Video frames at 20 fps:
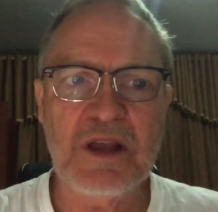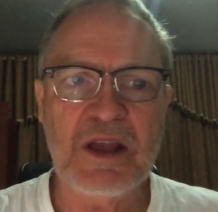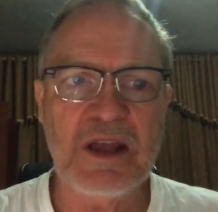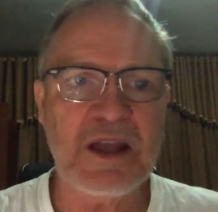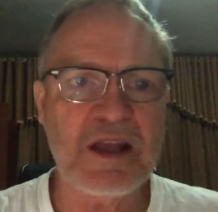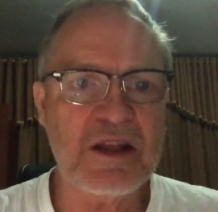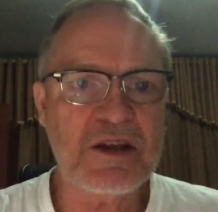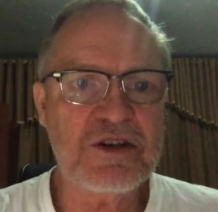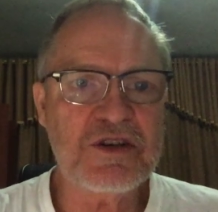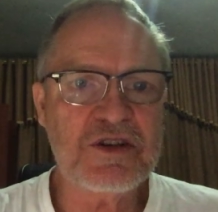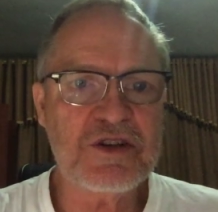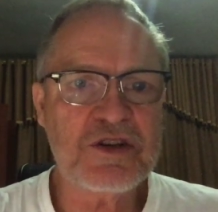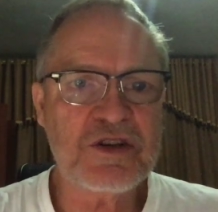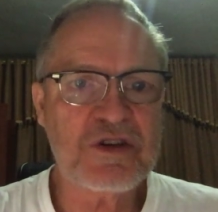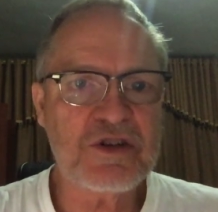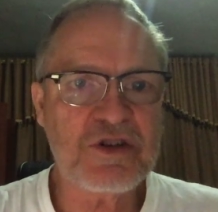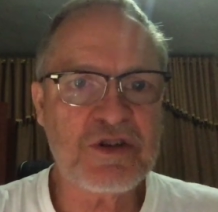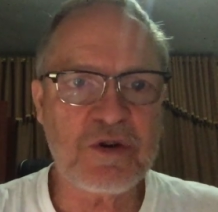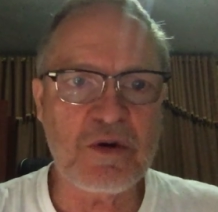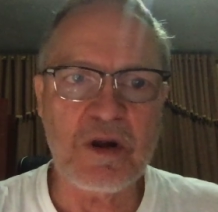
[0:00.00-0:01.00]
Hedge
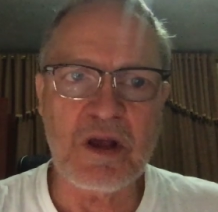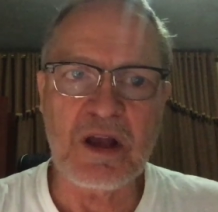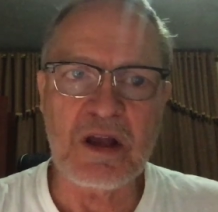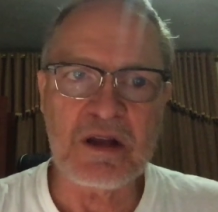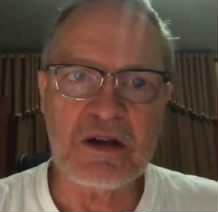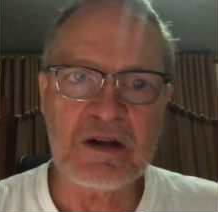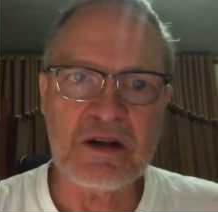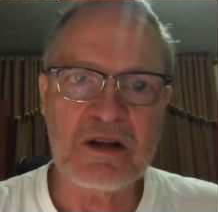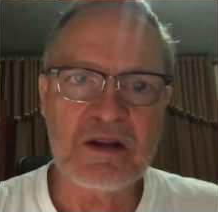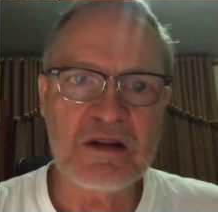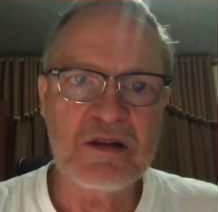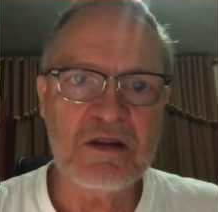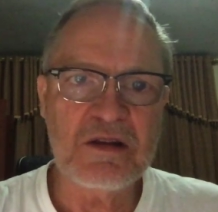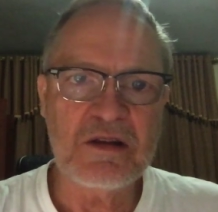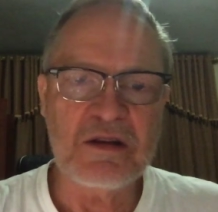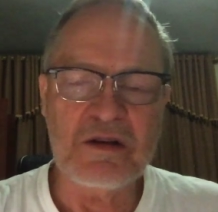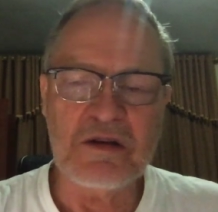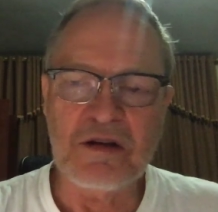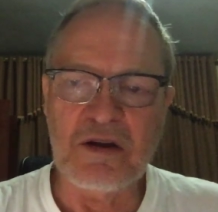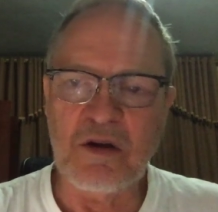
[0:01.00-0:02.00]
shrugged.
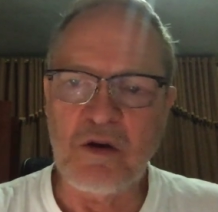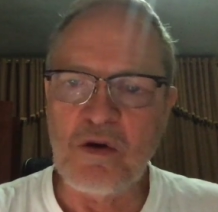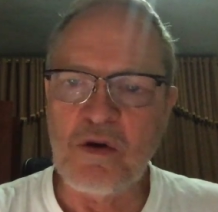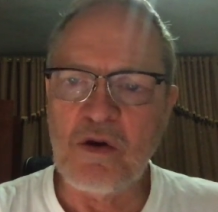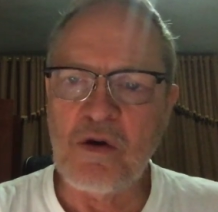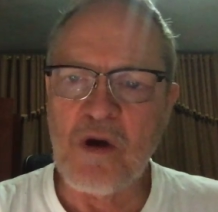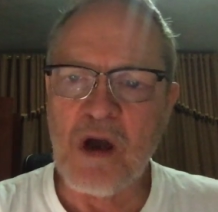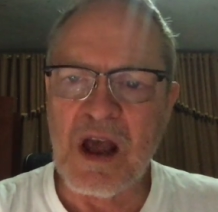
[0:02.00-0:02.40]
No